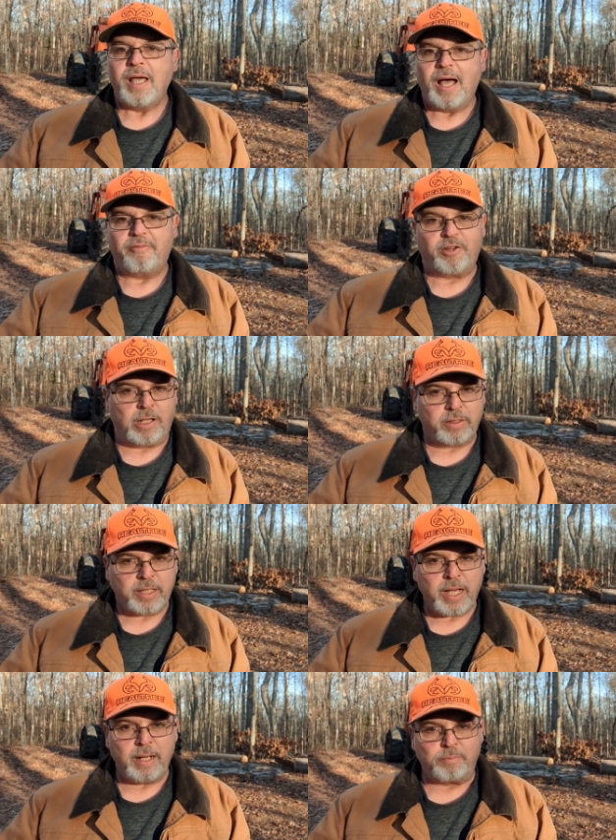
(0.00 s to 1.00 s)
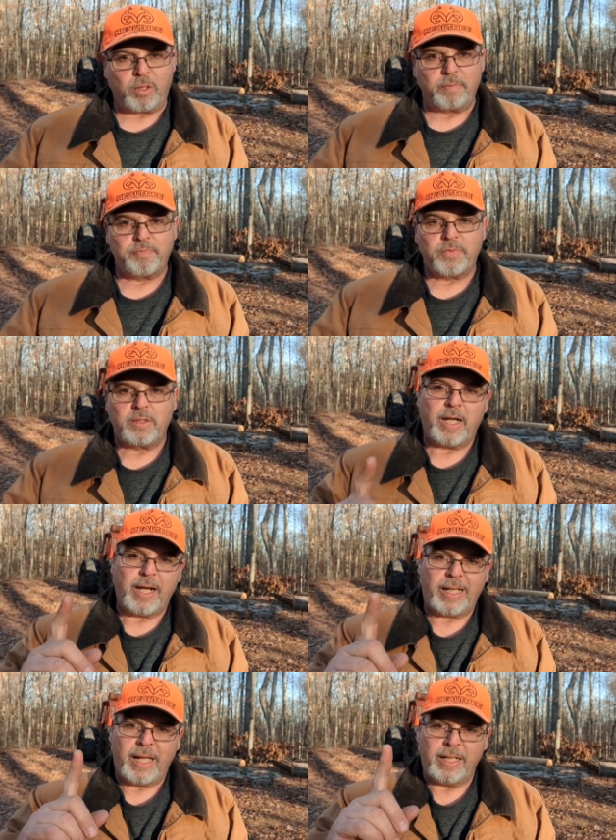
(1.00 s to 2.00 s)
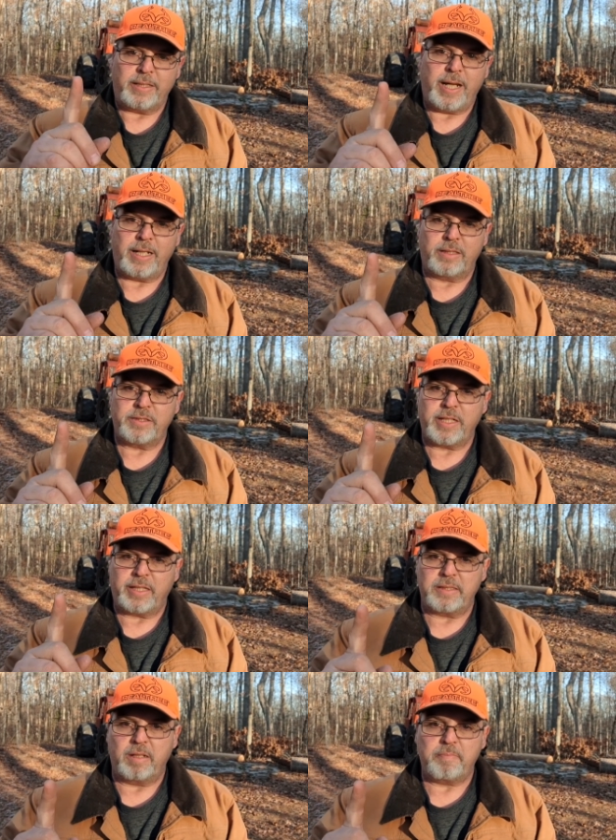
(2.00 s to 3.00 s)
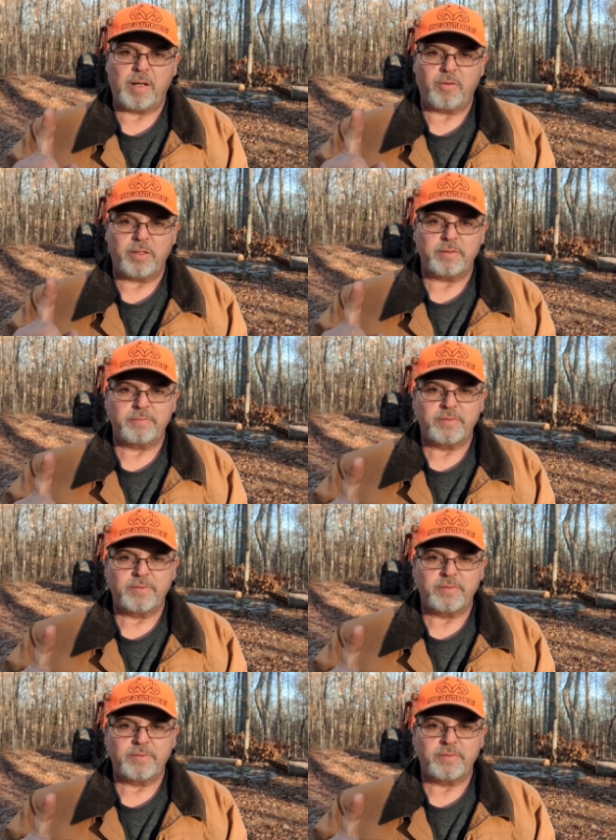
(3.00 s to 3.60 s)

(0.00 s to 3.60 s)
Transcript: I found a camera that had an antenna sticking up on it.